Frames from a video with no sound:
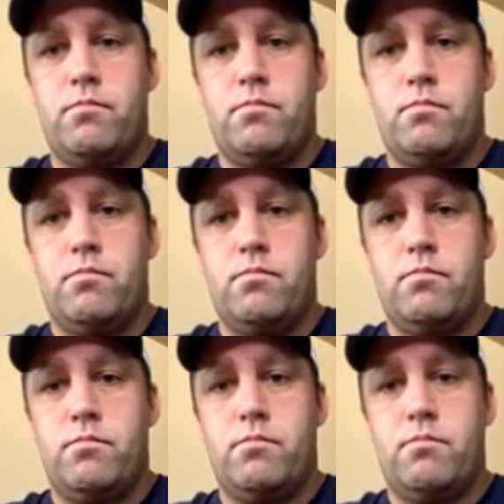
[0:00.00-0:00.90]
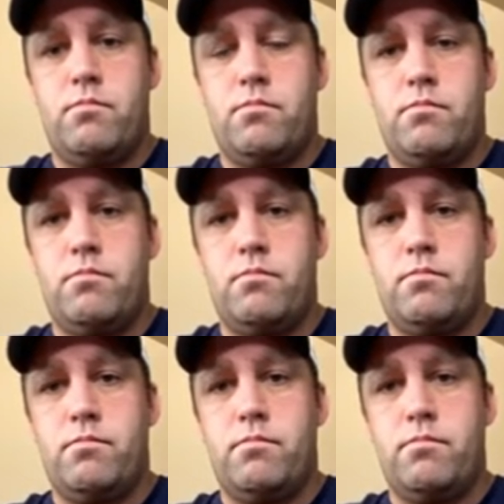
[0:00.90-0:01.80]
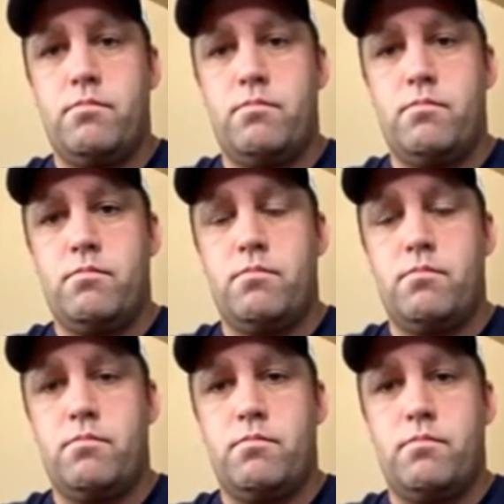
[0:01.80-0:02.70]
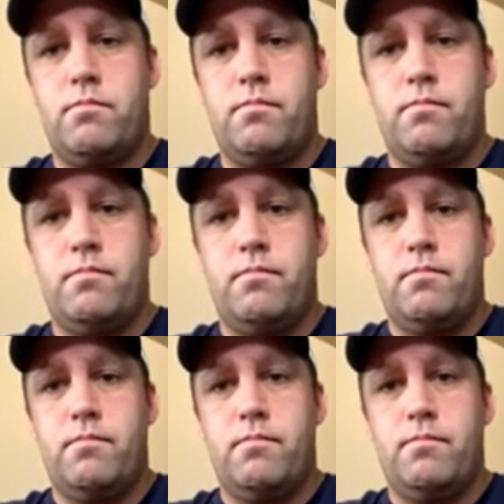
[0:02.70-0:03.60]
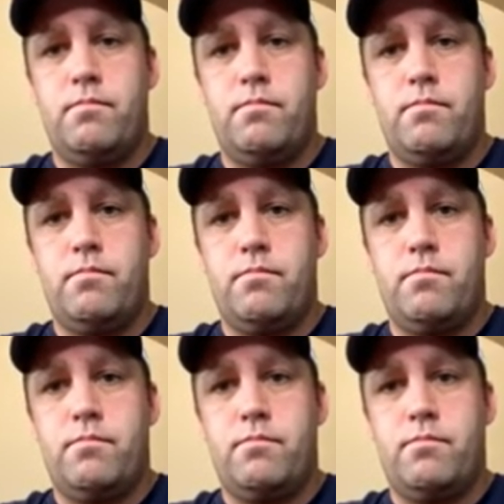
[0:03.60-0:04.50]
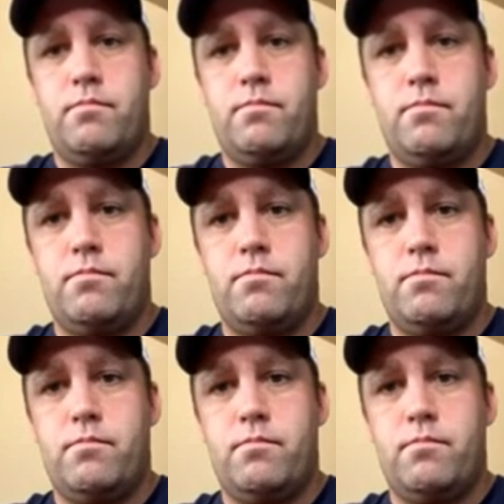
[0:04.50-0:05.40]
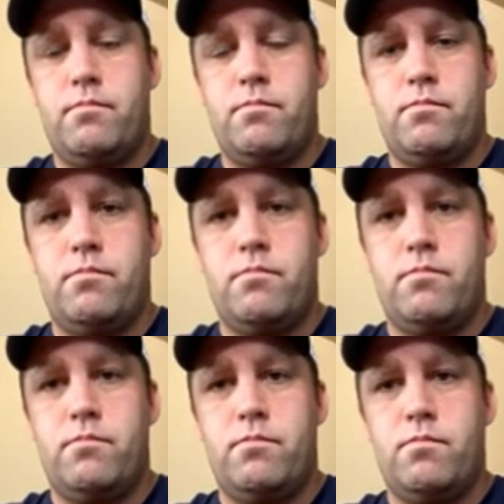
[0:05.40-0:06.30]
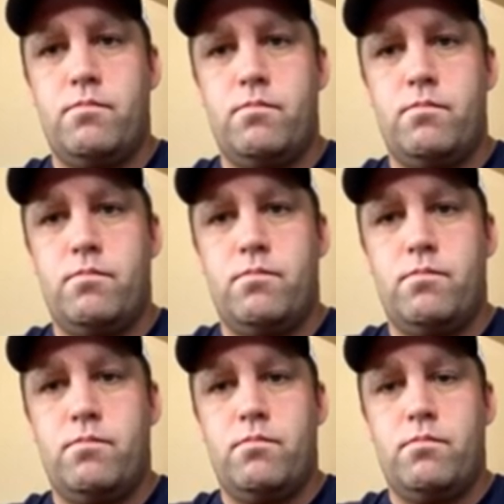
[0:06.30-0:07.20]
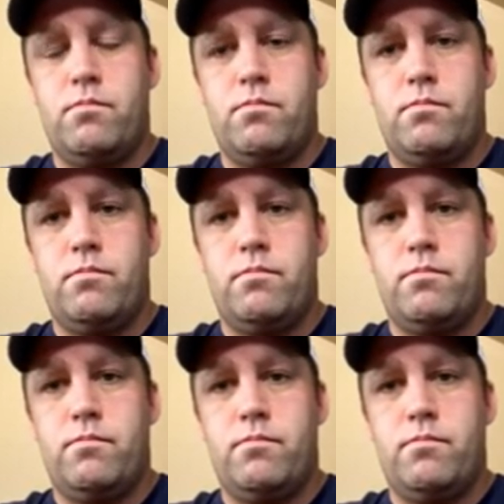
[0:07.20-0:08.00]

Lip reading: No words are spoken by the person on screen.